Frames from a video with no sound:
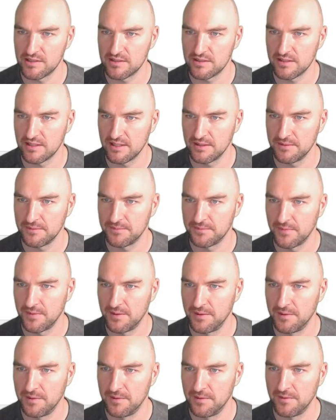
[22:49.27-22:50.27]
So
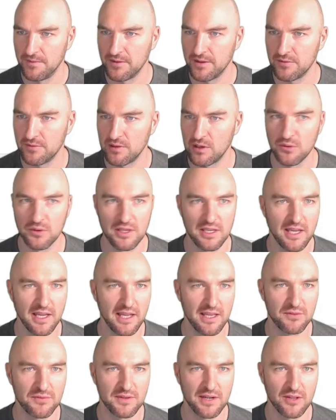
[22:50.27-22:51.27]
if you look here,
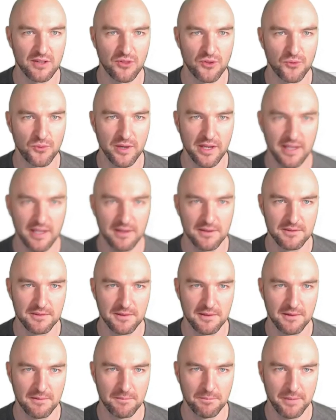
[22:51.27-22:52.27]
you've got 3
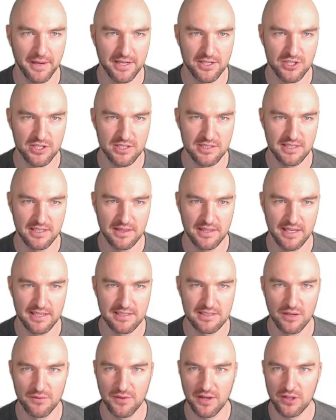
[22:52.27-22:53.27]
patches in there.
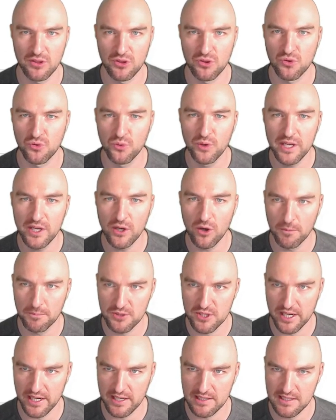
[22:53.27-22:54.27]
So you've got 3
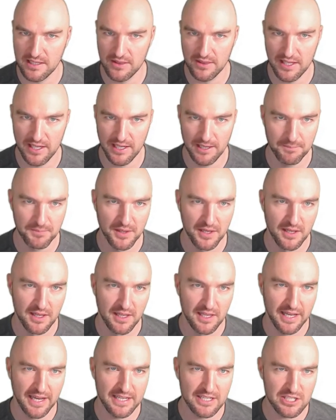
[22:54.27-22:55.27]
objects in there.
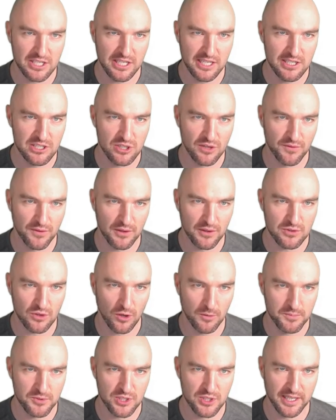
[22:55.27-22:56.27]
And each of those
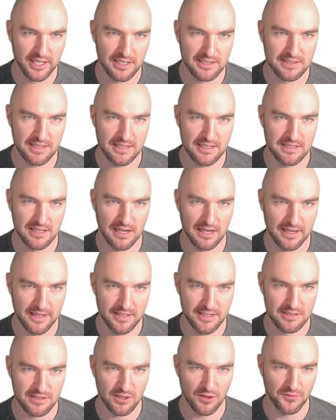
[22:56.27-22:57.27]
objects is a
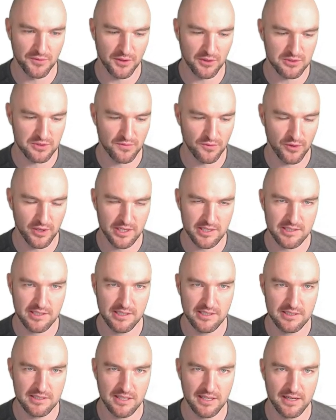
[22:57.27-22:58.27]
list of those
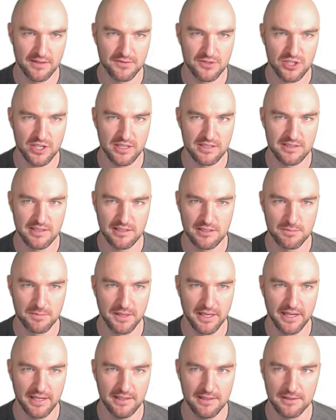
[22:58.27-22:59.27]
vertices that I've just
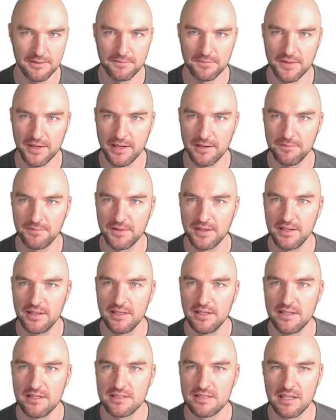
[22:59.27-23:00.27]
explained.
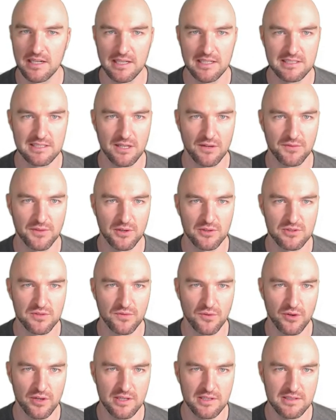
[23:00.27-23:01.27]
It's a list of those
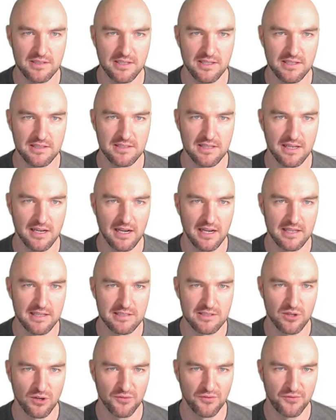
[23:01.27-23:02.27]
vertices and a
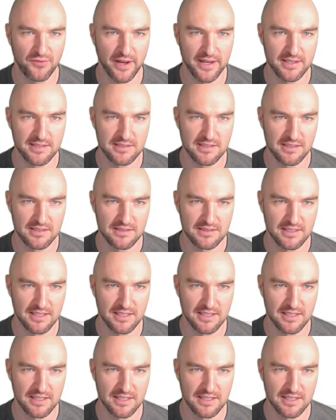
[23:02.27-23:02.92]
list of faces.